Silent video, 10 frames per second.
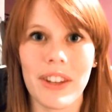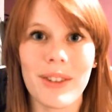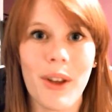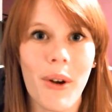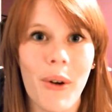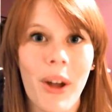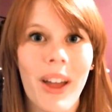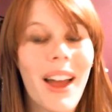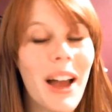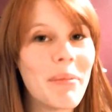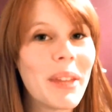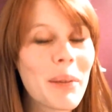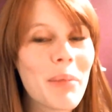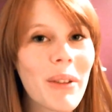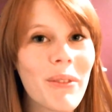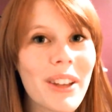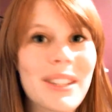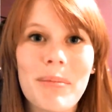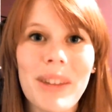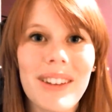So I'm thinking about investing my